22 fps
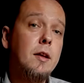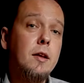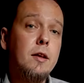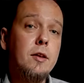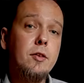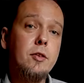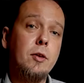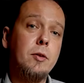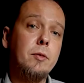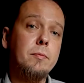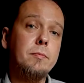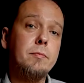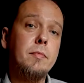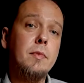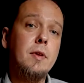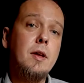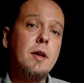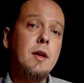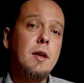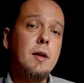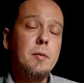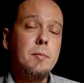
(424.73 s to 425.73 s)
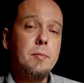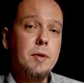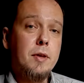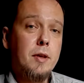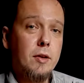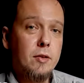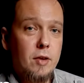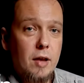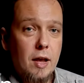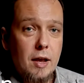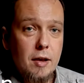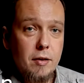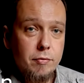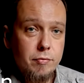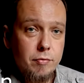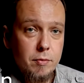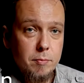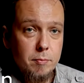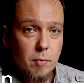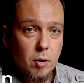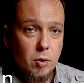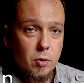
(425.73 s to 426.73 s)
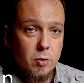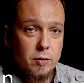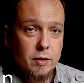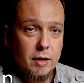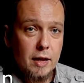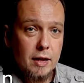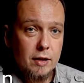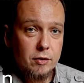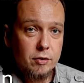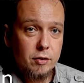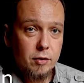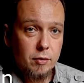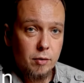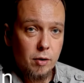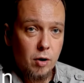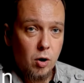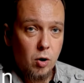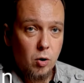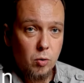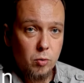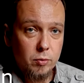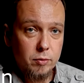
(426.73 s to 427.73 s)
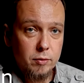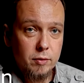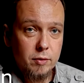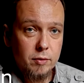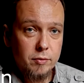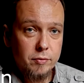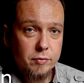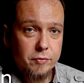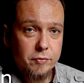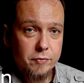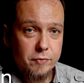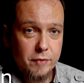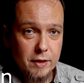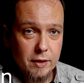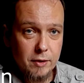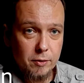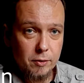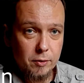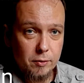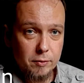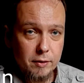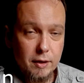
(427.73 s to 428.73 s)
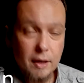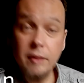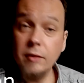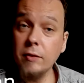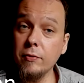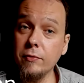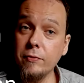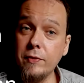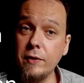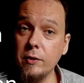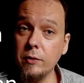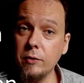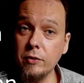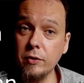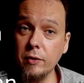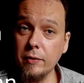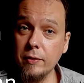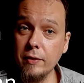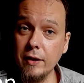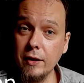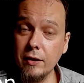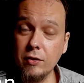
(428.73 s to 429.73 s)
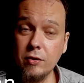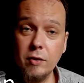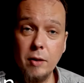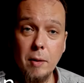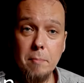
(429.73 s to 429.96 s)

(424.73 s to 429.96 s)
So, because every mode has their own feel, and the feels are this.